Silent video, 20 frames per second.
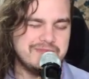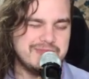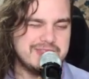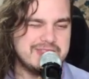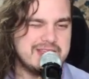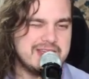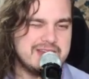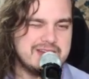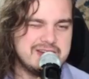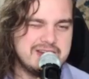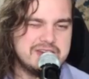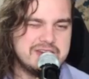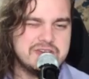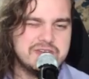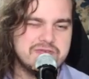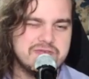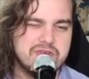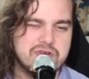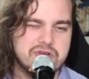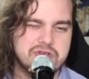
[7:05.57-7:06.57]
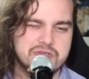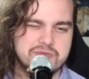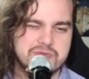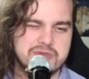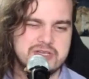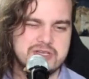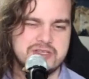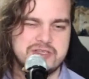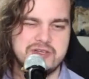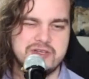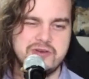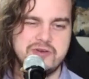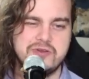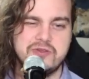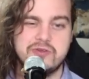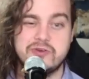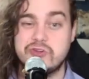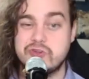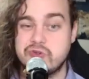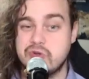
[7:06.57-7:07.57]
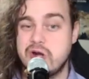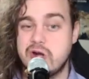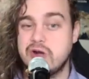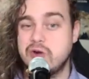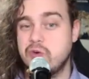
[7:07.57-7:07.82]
Detonation FocusMe continue their strong